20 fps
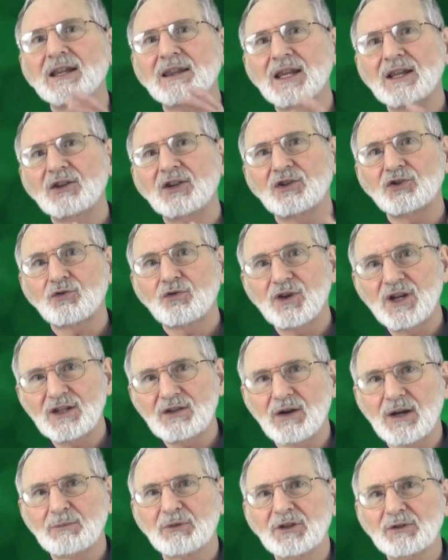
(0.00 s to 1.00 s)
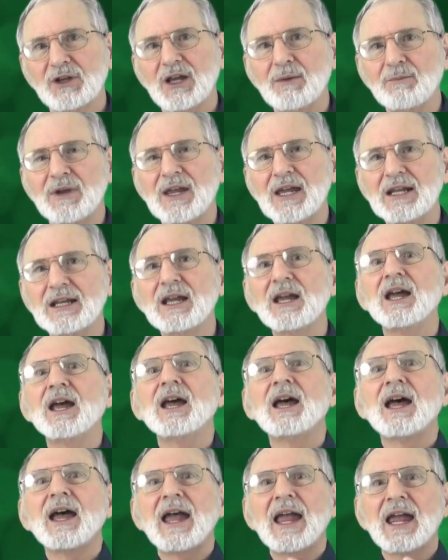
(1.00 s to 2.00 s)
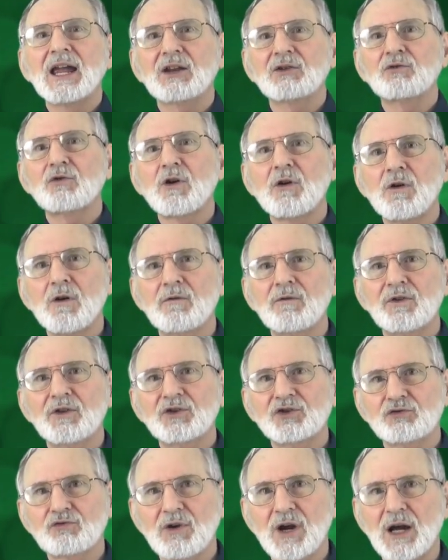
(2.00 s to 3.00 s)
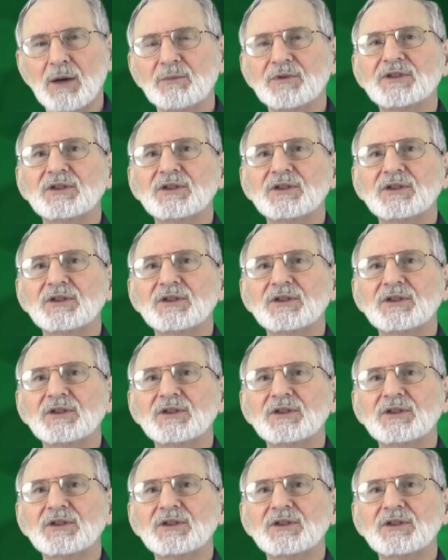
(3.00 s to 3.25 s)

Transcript: and then the trees are able to come in and grow over the shrubs.